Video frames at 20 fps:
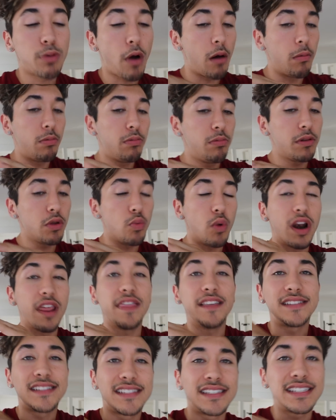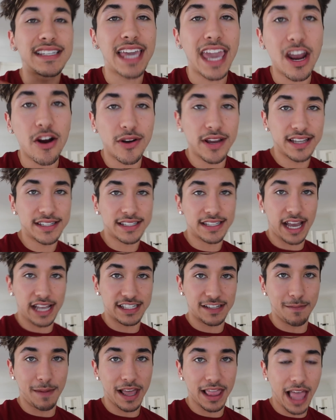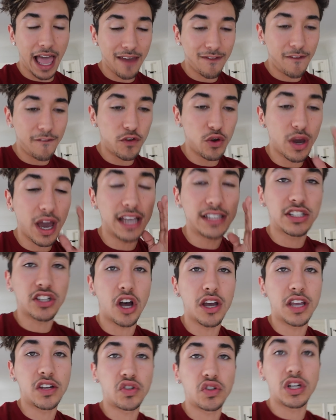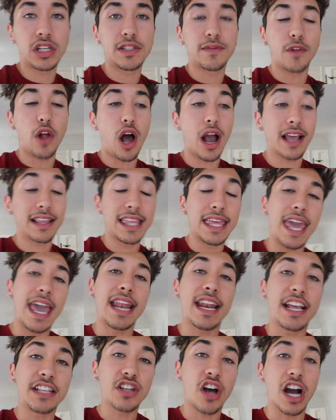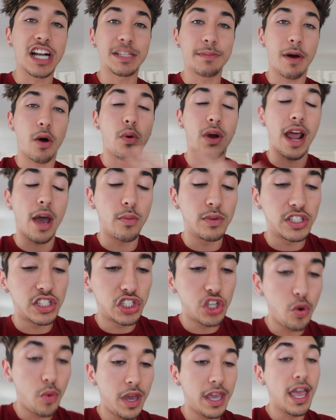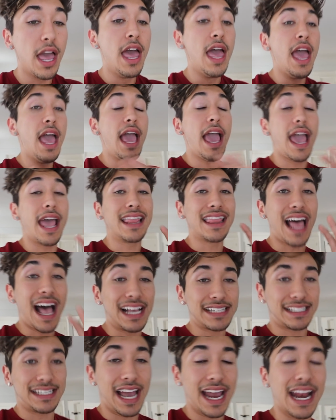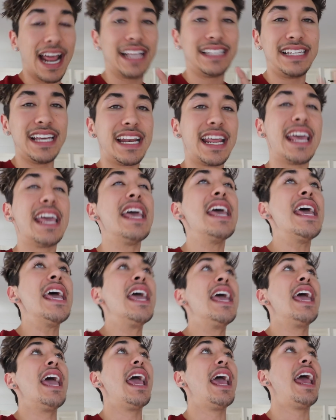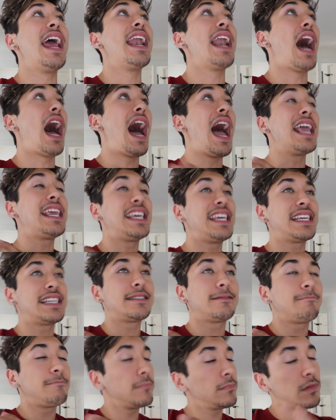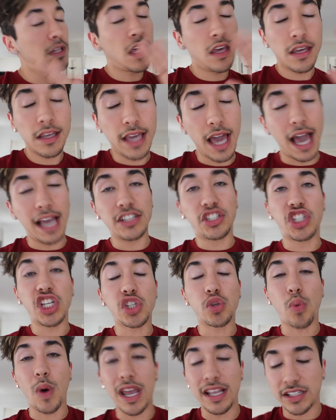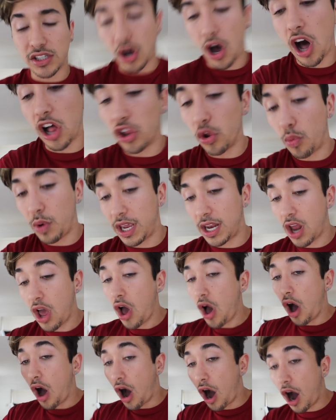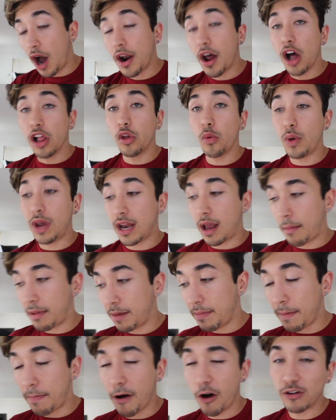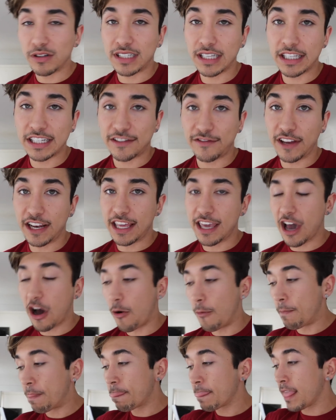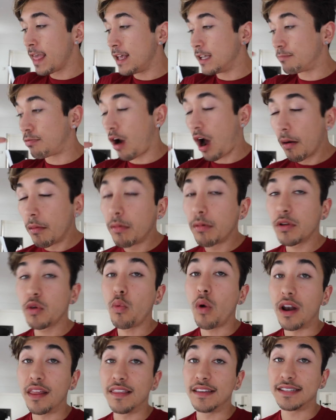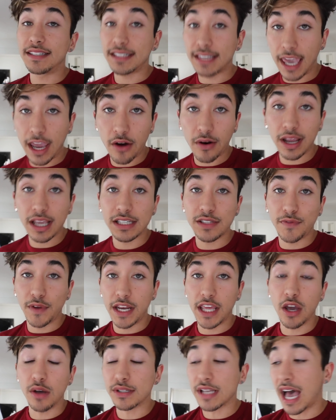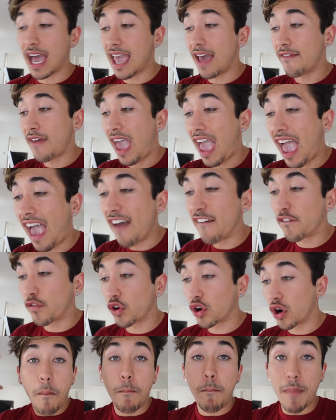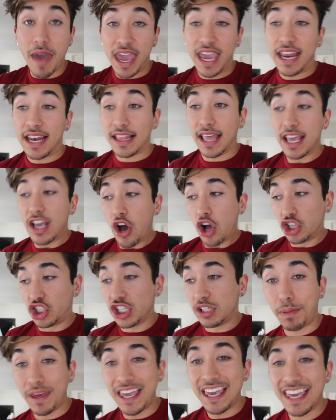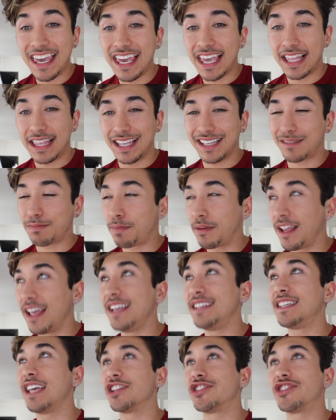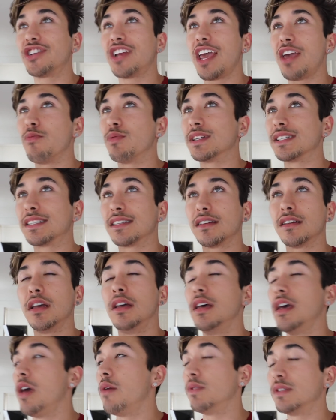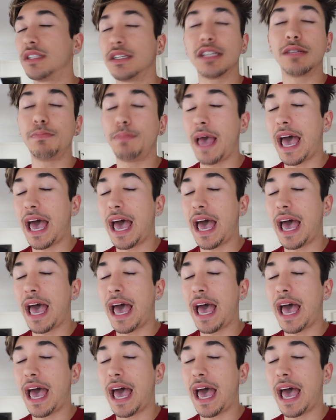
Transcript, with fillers: probably one of the scariest nights of my life. If you guys saw yesterday's vlog at the end, I talked about what I was doing, and last night I did it, and I, guys, just wait until Halloween. On Halloween, I'm gonna be posting this video probably one of the scariest videos I have ever made. Like, just being in this place yesterday was, it was just